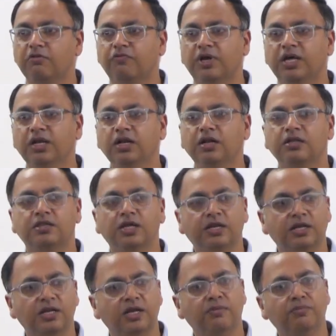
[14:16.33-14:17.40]
when the
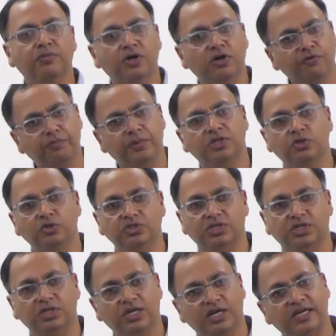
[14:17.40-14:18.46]
number of
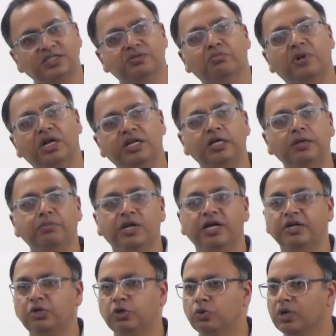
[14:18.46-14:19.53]
pathogen has
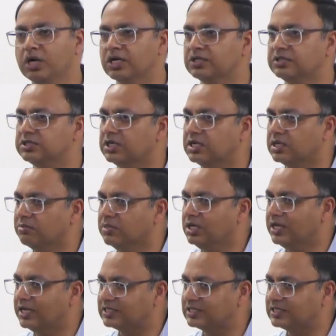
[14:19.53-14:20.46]
multiplied to a considerable